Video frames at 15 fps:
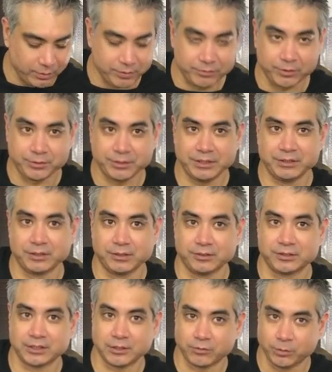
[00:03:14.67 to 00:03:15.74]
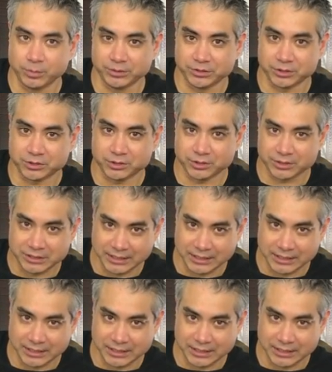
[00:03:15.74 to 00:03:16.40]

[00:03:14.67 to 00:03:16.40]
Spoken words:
We've already done several positions